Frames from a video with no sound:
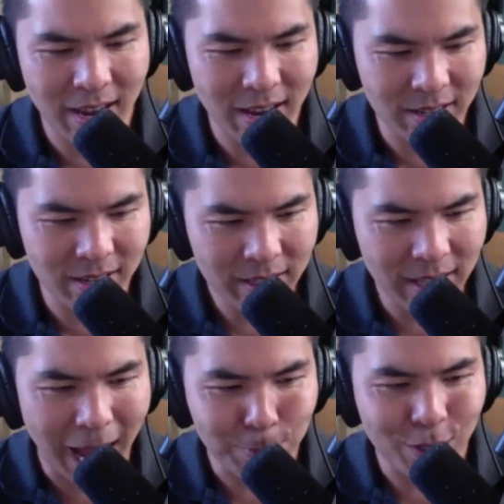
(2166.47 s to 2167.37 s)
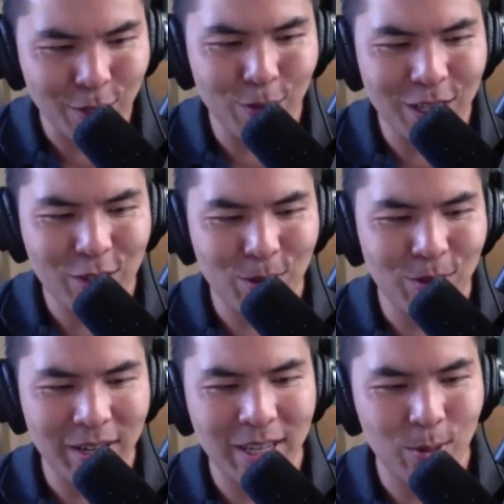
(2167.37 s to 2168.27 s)
And it's absolutely
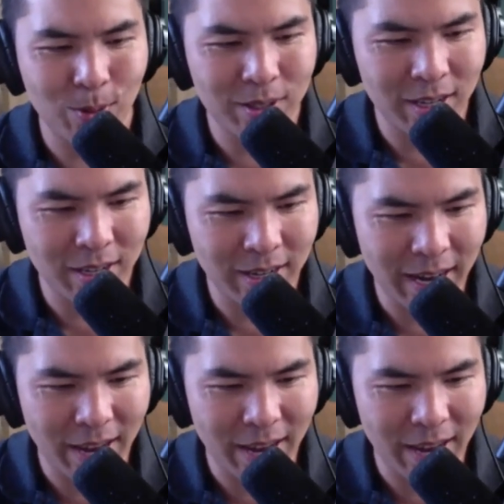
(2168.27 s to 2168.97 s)
true that he was an